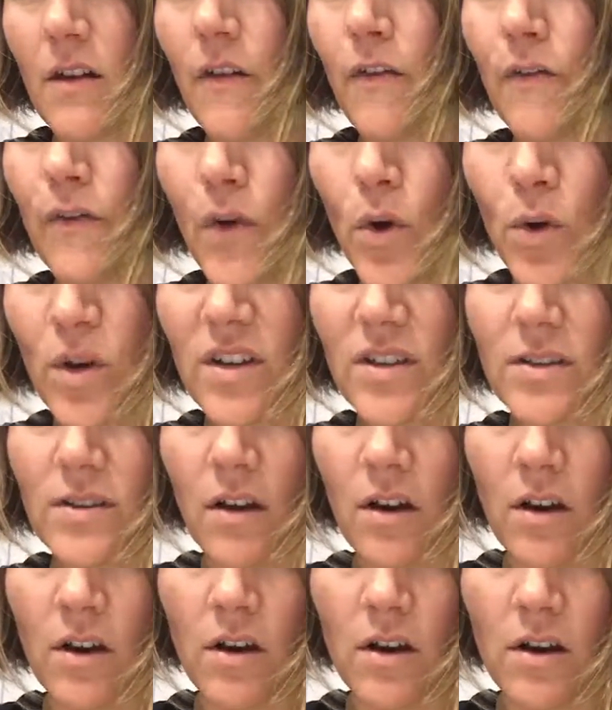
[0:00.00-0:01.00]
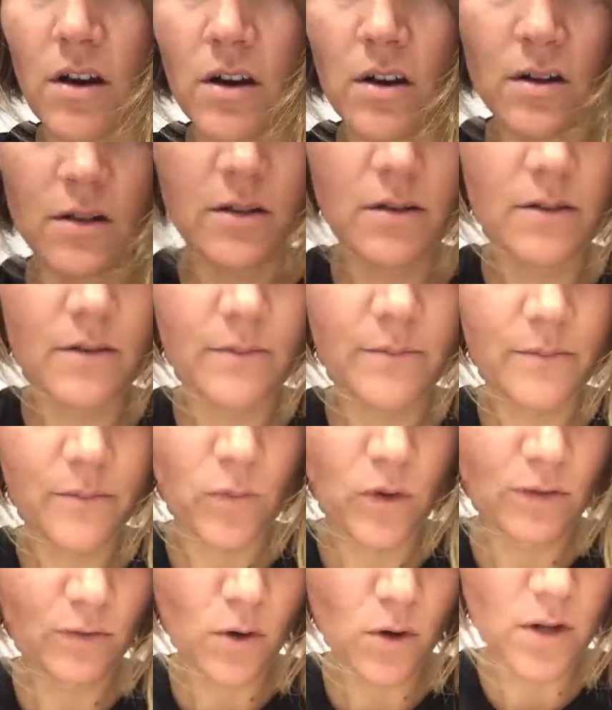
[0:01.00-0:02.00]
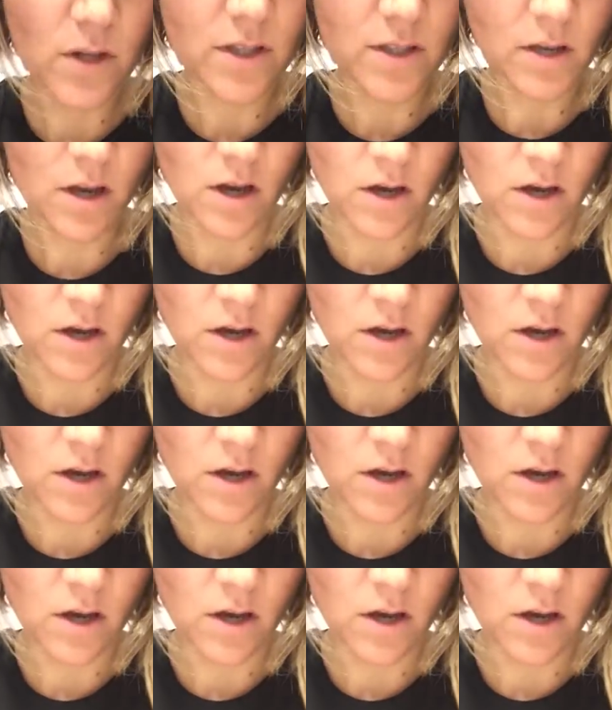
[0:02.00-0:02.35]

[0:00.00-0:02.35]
Focus on. We focus